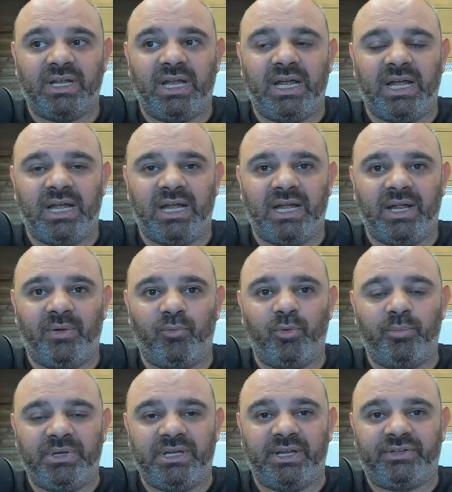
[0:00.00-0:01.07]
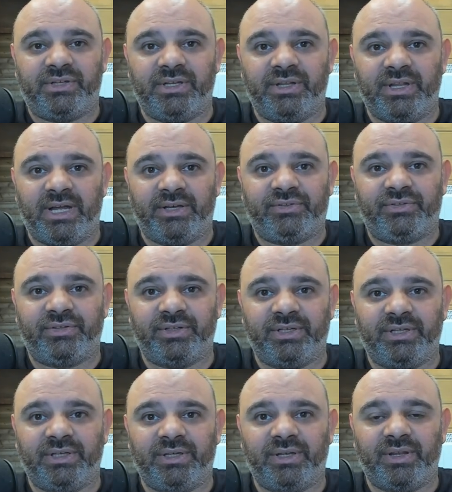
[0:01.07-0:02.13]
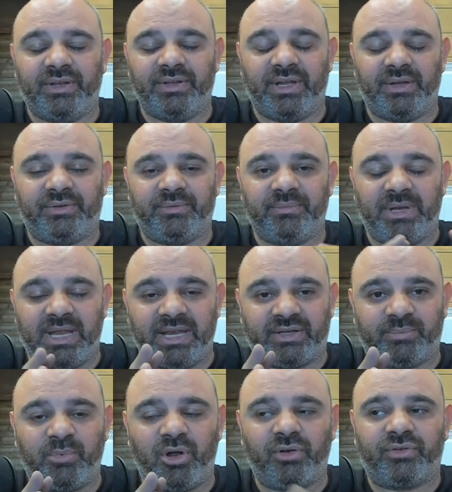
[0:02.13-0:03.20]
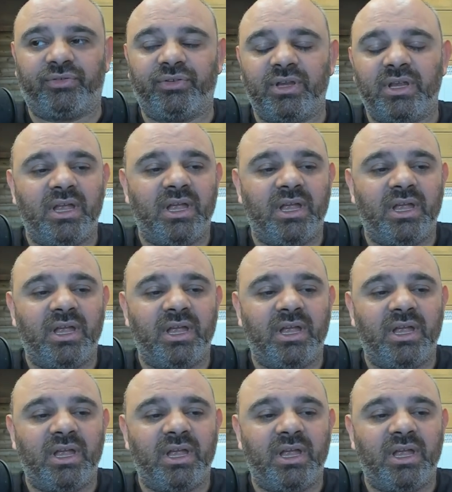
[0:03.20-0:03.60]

uh, will be getting that uh, that Xbox.